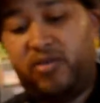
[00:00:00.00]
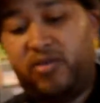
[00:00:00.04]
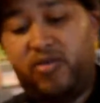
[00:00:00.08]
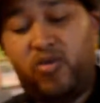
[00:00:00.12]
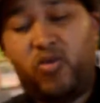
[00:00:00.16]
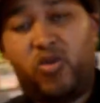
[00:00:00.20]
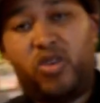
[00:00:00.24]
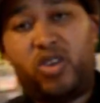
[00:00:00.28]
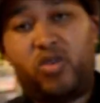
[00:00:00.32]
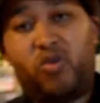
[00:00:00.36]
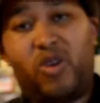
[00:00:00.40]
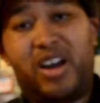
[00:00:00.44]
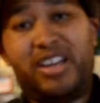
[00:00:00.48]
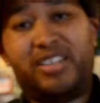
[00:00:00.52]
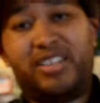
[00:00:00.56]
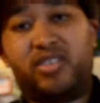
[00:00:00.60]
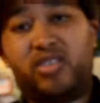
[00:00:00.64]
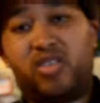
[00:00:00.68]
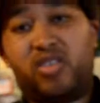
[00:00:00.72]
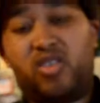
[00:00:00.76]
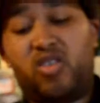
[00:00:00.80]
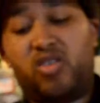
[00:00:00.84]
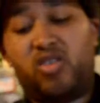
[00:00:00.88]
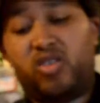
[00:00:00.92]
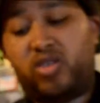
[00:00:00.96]
If you want a white
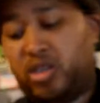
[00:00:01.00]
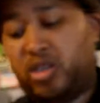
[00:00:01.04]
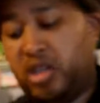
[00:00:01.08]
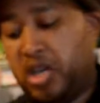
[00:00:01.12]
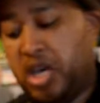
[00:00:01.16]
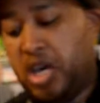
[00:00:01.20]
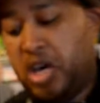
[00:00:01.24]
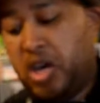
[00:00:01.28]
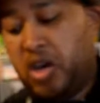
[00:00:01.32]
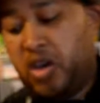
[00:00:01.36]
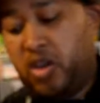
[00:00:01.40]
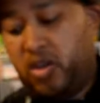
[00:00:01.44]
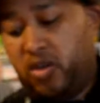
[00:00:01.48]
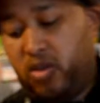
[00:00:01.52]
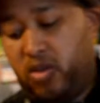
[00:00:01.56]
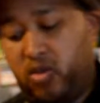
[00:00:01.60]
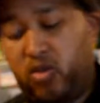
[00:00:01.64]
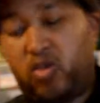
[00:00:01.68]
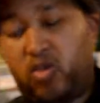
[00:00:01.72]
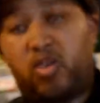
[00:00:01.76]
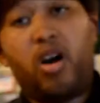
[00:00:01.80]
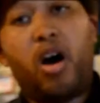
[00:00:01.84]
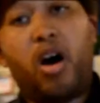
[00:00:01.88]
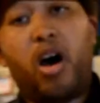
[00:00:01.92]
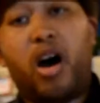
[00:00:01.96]
sauce, a
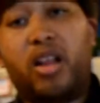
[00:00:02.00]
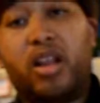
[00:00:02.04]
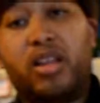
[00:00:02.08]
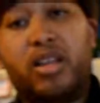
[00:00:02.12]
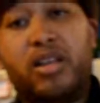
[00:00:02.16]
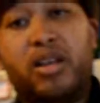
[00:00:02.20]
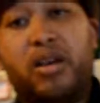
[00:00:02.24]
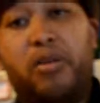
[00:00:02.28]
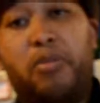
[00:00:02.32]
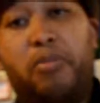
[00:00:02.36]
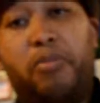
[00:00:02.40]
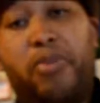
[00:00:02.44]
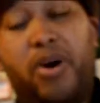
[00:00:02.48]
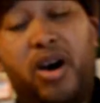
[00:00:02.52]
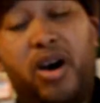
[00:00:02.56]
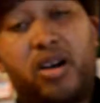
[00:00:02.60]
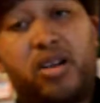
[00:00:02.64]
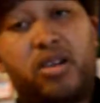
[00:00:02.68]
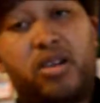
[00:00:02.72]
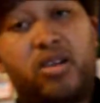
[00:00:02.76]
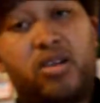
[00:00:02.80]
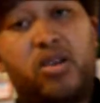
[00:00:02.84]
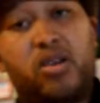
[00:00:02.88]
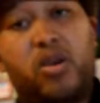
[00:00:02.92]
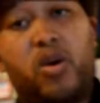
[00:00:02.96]
little garlic,
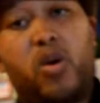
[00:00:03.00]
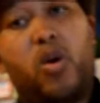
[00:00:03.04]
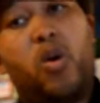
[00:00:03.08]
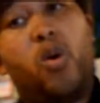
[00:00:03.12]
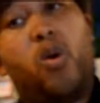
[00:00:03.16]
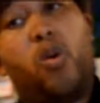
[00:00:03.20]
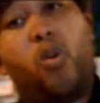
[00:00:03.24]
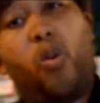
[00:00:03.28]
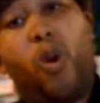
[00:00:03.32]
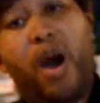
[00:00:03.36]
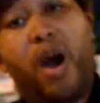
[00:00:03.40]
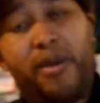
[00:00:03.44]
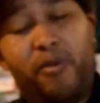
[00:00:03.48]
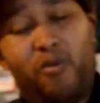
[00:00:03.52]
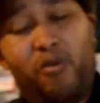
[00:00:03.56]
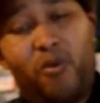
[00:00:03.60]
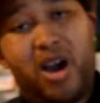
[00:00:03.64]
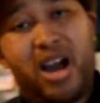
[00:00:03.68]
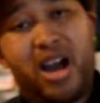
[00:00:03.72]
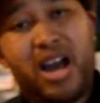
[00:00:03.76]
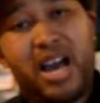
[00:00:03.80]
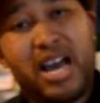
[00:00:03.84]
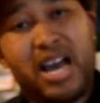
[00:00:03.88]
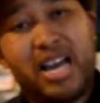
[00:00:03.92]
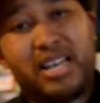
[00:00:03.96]
butter, white
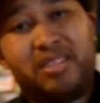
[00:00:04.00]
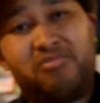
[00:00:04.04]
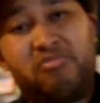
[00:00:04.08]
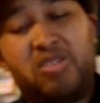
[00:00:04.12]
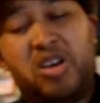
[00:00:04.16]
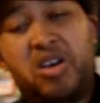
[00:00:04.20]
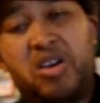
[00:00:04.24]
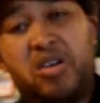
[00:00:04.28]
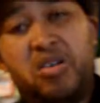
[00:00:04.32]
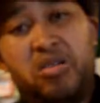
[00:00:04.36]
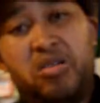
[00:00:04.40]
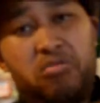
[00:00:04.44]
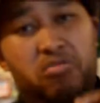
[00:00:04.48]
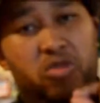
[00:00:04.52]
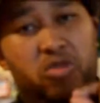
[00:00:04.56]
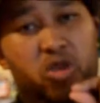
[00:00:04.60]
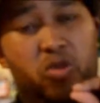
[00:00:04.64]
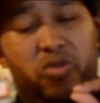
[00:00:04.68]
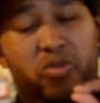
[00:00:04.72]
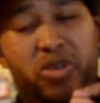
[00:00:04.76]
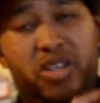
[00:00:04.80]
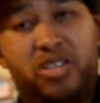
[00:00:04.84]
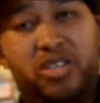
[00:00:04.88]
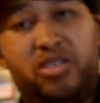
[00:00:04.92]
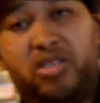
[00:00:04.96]
wine, a little
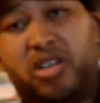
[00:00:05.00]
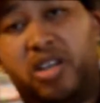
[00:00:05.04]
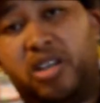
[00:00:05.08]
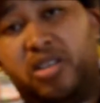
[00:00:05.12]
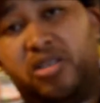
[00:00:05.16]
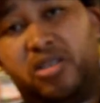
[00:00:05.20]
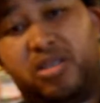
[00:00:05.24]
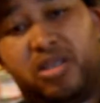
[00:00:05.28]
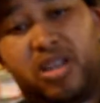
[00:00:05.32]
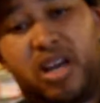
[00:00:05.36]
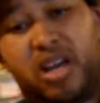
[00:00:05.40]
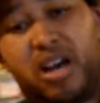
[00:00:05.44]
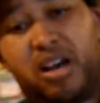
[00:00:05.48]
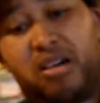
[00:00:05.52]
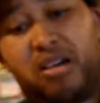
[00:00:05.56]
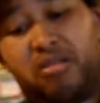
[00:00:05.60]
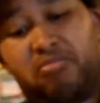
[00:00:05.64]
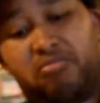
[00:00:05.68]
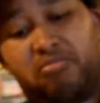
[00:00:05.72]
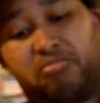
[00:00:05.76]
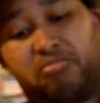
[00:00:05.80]
bit of chicken stock,